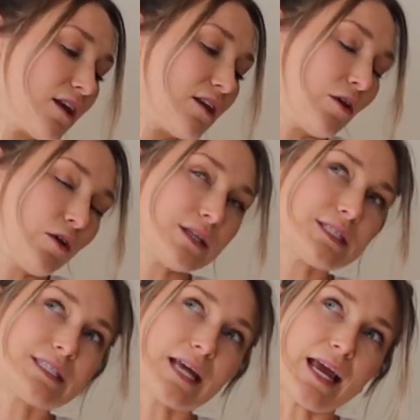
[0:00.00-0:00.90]
Now you can
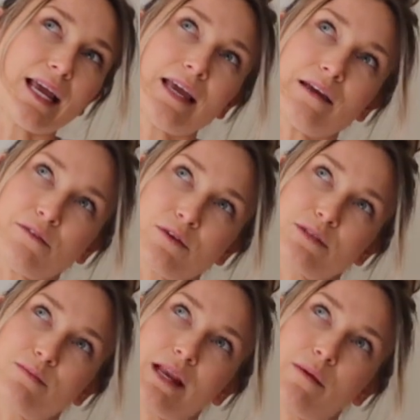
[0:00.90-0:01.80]
stay here for as
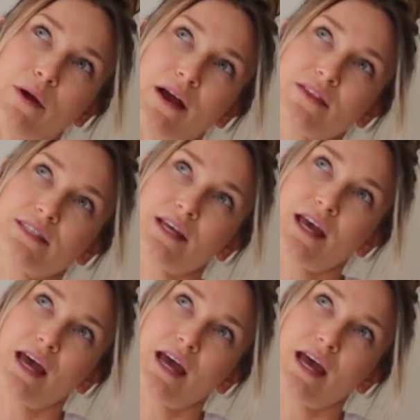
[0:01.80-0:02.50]
many breaths